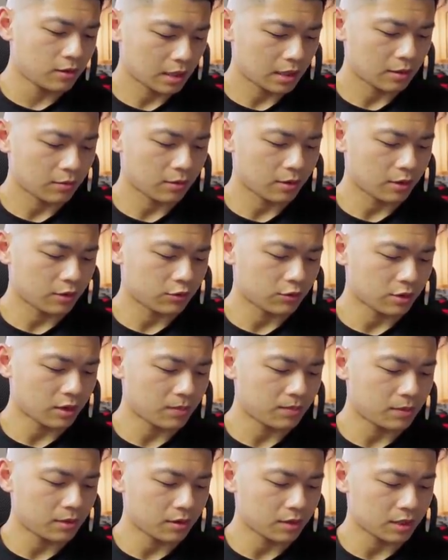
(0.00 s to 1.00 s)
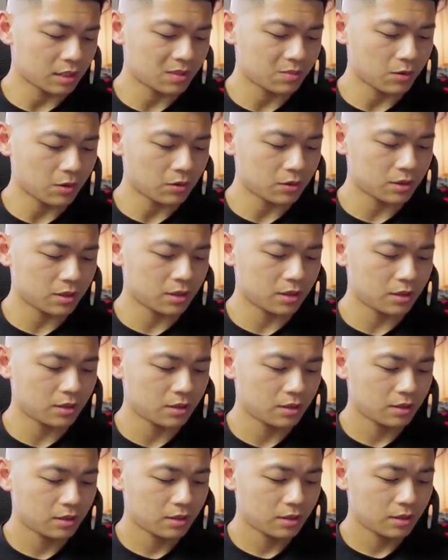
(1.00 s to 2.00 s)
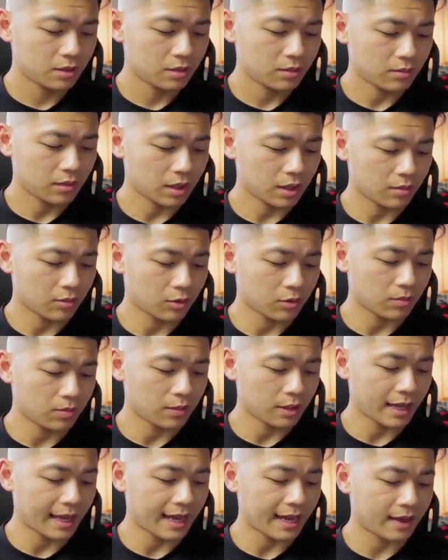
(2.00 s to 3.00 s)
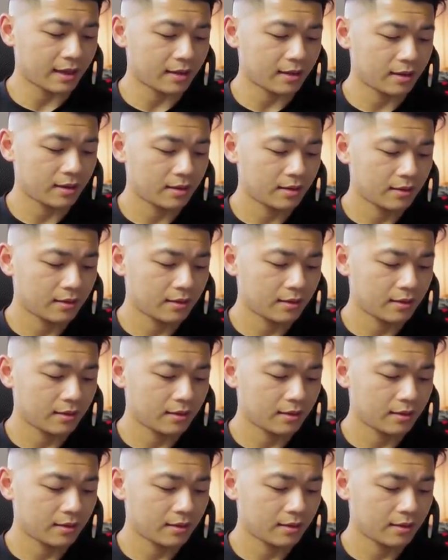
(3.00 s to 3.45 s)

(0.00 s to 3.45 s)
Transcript: and then we're gonna drop the exposure, make it more black.